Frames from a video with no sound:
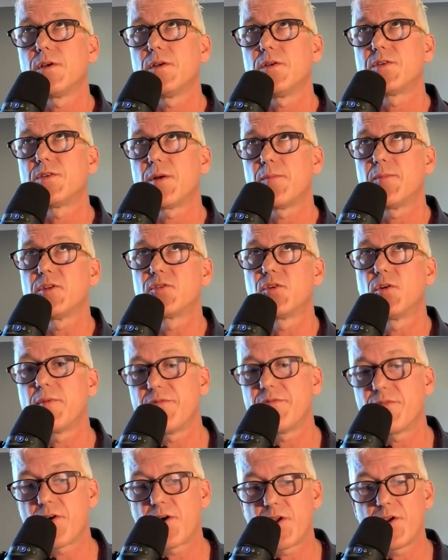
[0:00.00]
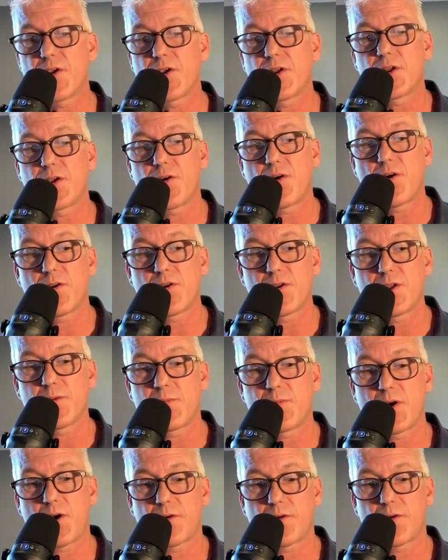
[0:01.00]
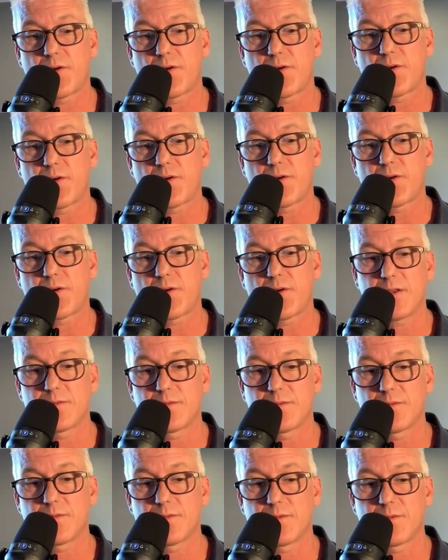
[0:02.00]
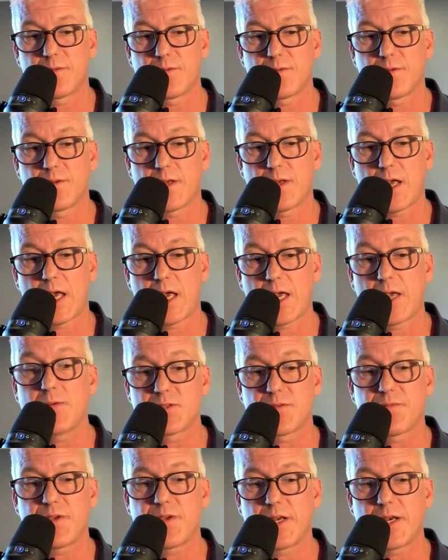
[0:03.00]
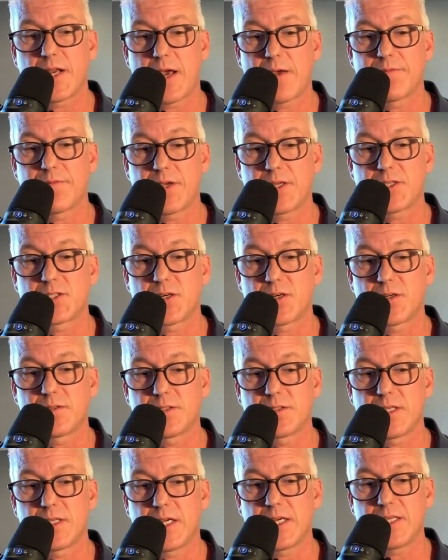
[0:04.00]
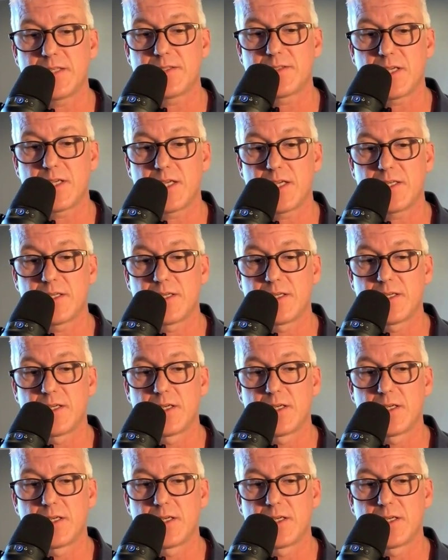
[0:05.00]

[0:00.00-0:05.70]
Someone taught me very early on in my officer training. He was a Vietnam veteran, and he said,